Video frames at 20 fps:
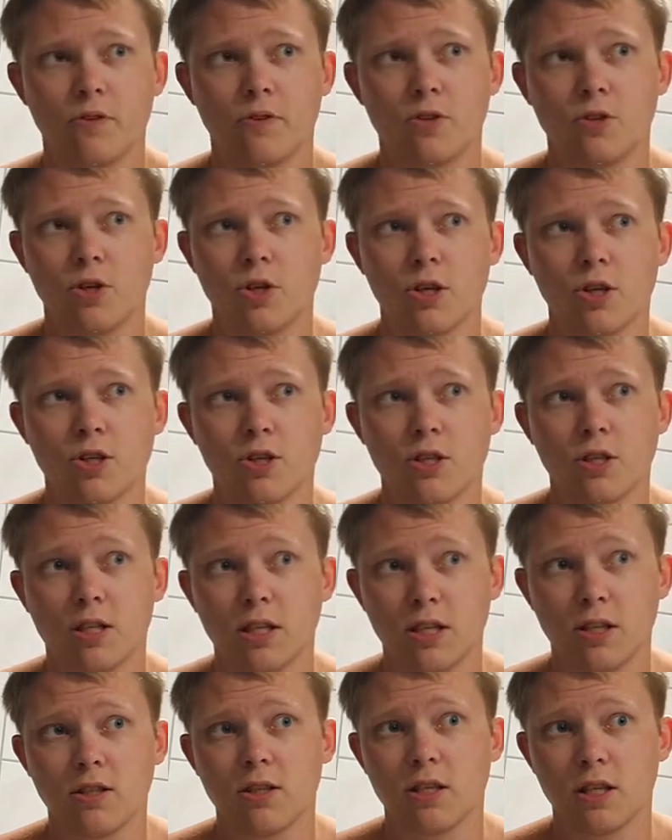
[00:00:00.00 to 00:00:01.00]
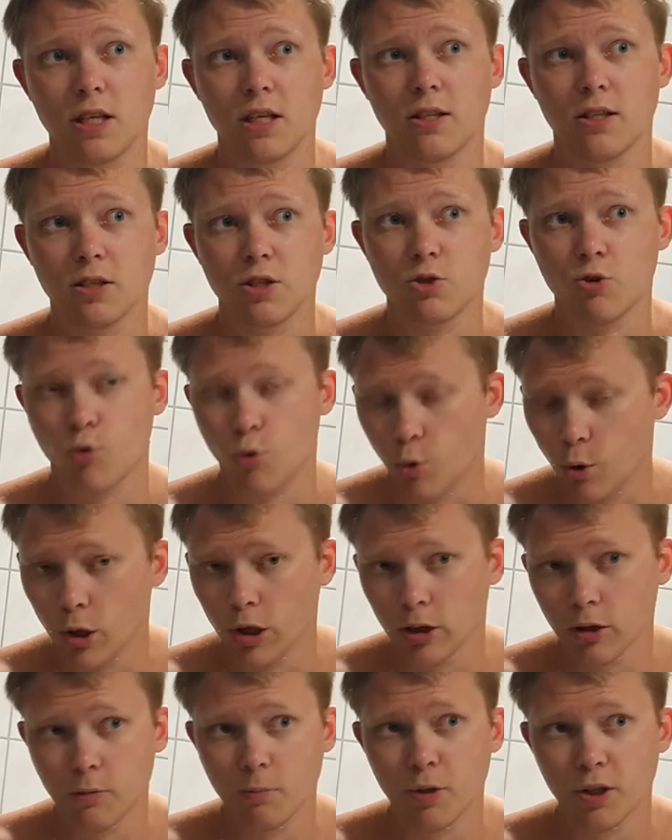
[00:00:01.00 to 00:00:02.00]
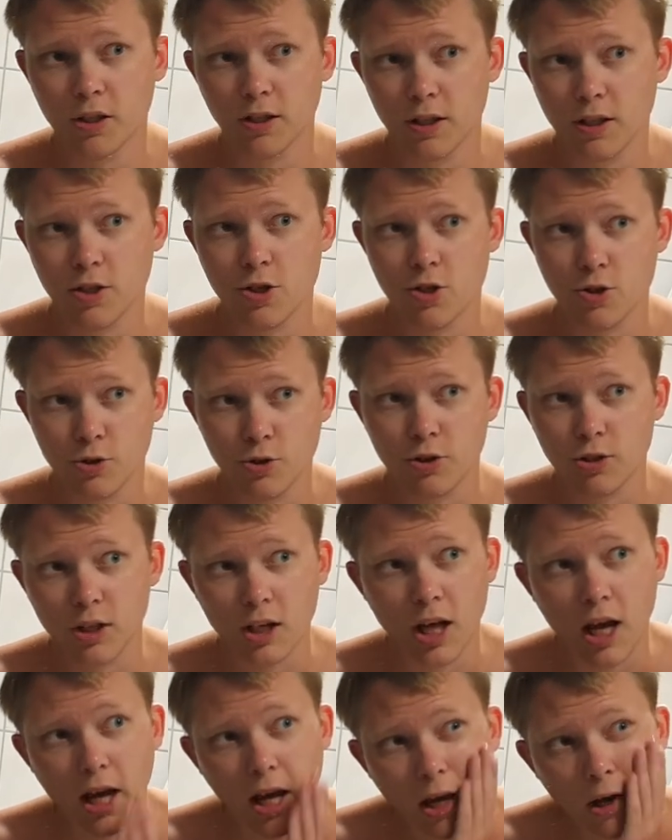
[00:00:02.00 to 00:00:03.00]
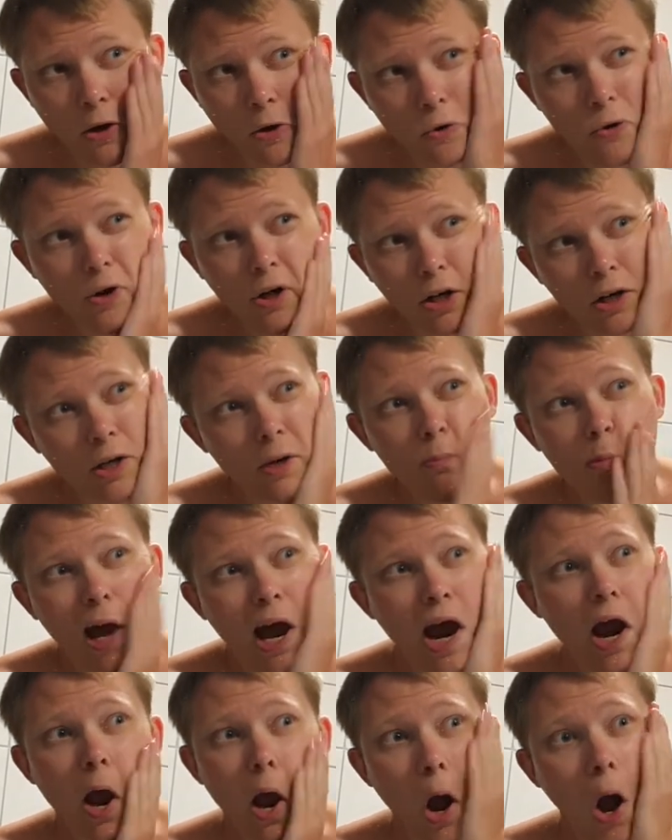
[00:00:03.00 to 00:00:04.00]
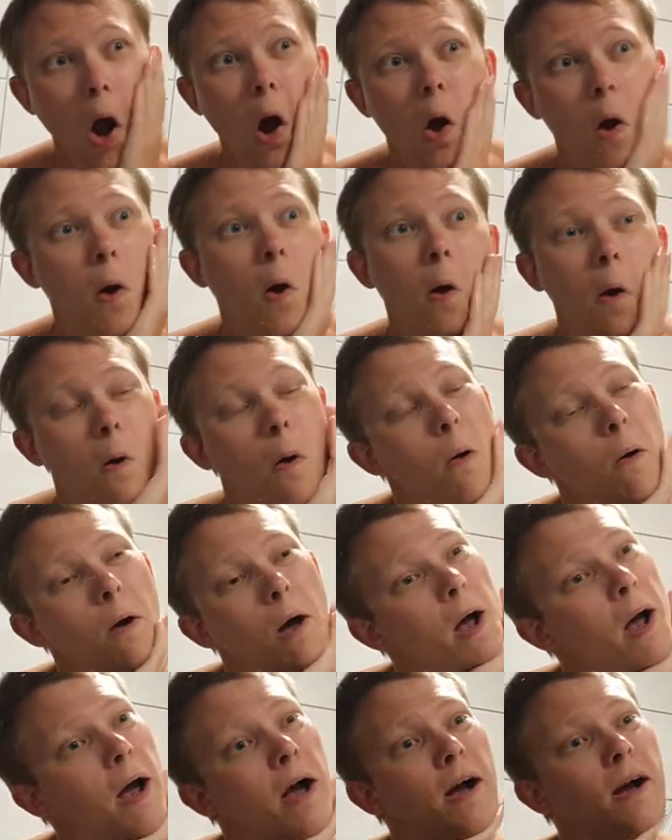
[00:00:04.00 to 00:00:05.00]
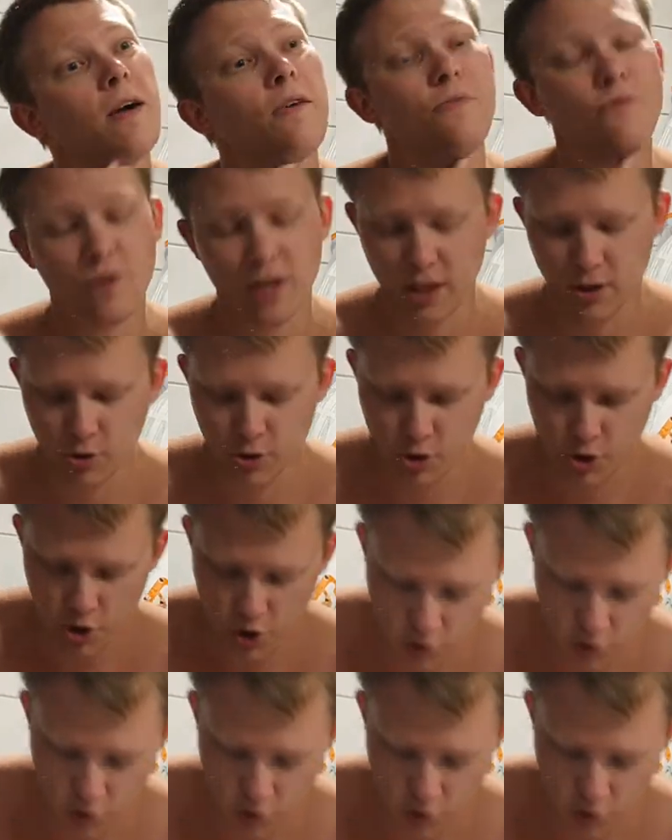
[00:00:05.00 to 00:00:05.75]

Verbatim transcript: just it's it's cold, but it's not like hurting my uh, fingers